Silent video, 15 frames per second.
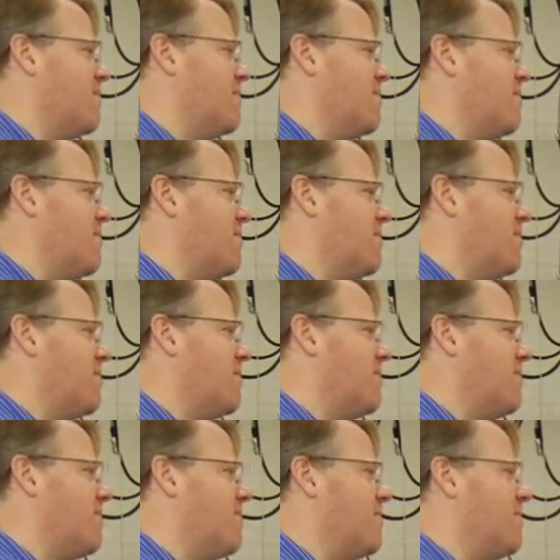
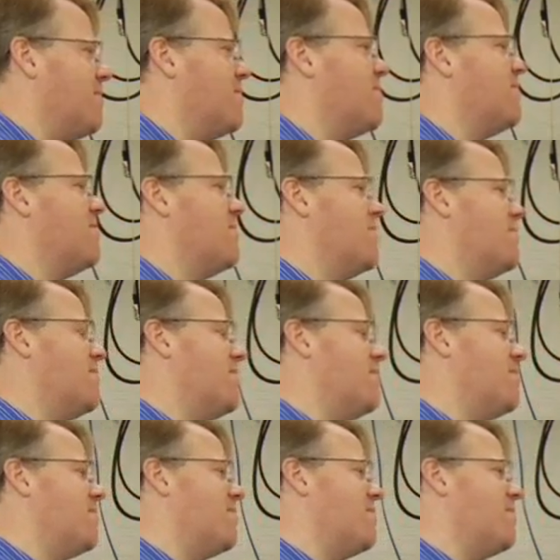
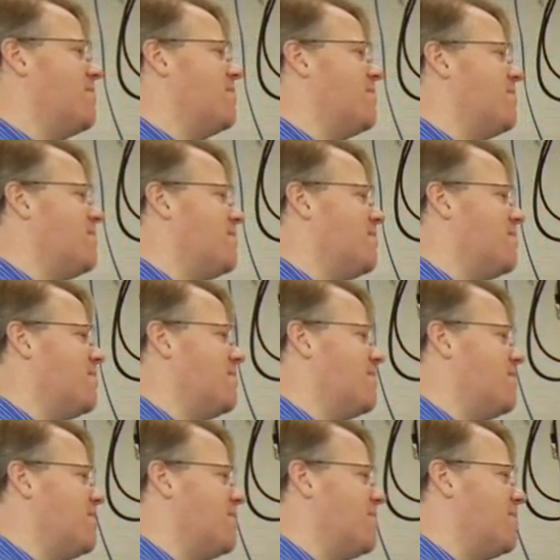
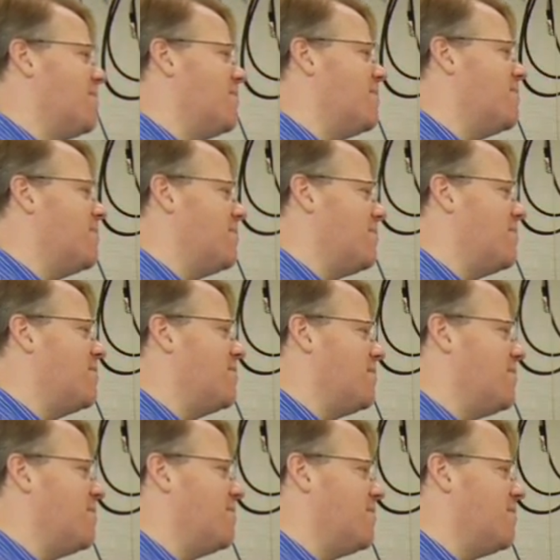
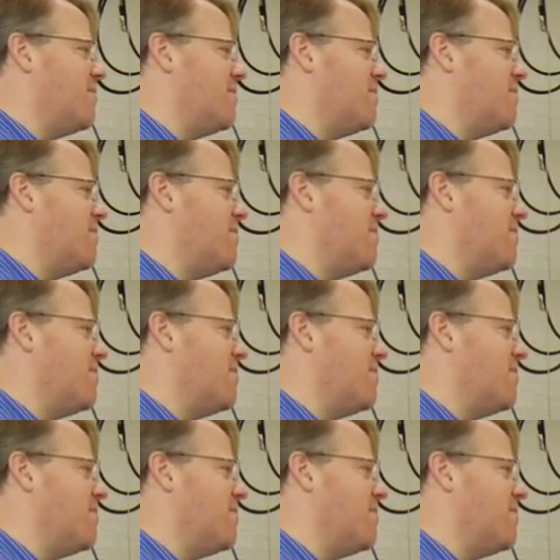(not speaking)